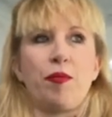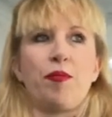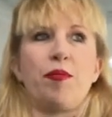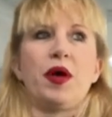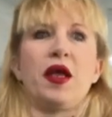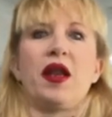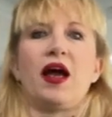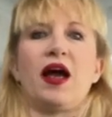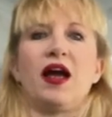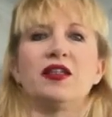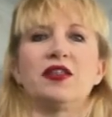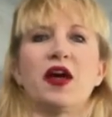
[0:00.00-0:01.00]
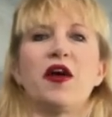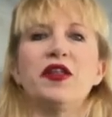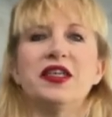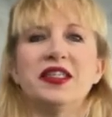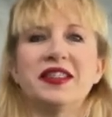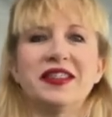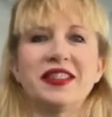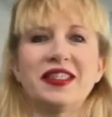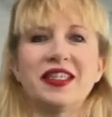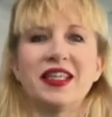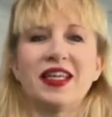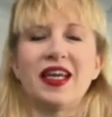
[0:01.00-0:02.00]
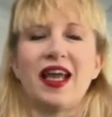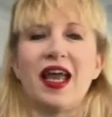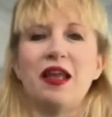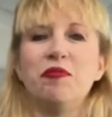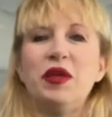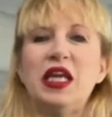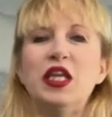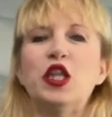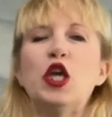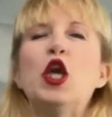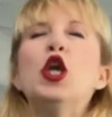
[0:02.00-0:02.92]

but I saw this, and being the